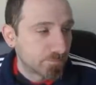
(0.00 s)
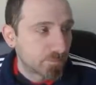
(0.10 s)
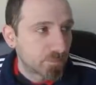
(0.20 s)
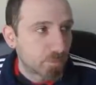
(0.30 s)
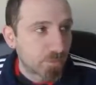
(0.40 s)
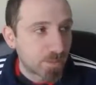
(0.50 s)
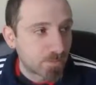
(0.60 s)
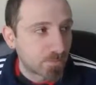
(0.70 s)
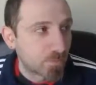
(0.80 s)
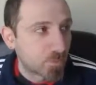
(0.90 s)
you'll hit
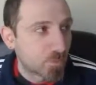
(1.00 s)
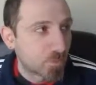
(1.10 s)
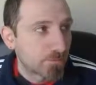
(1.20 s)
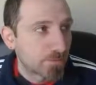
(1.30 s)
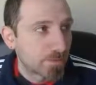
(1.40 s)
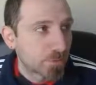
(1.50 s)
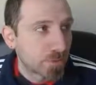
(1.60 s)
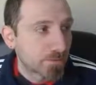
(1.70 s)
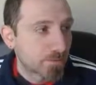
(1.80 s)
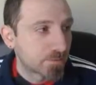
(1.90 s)
them with whatever they're
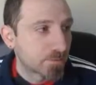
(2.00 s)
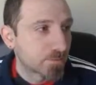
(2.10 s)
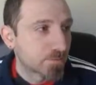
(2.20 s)
trying to do.